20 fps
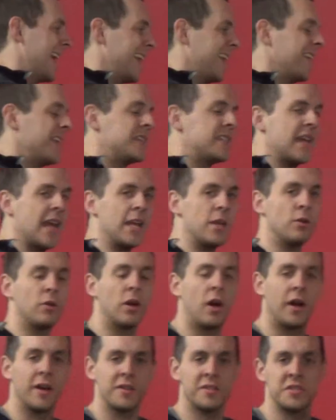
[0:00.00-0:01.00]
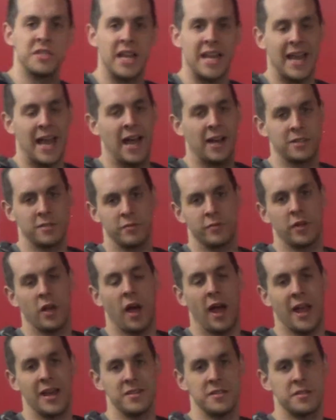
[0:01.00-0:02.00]
end of the day, you've got to stay active,
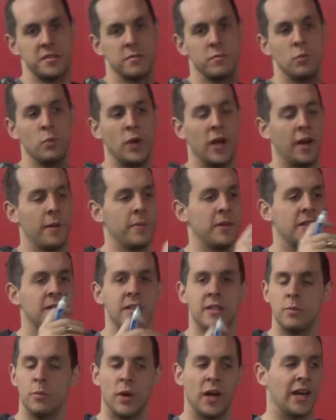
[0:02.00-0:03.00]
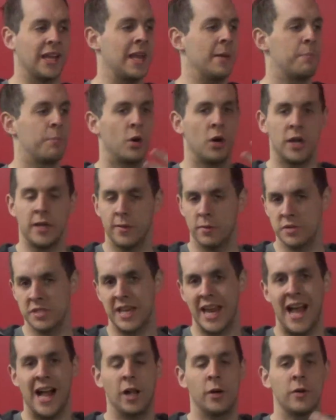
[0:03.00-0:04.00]
guys. We got to keep burning those
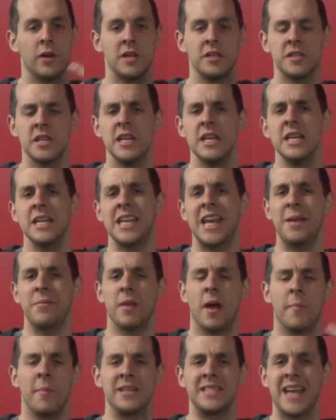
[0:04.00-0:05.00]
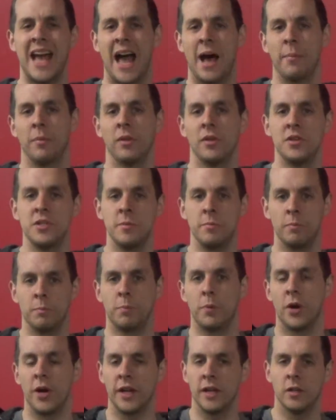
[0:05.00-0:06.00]
calories, keep that metabolism
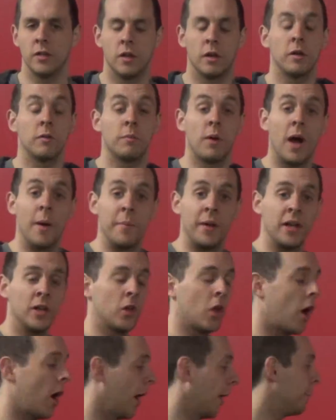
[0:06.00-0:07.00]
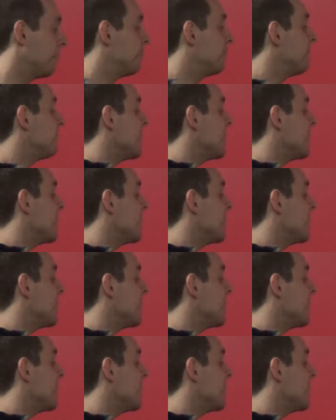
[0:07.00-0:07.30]
burning or humming along.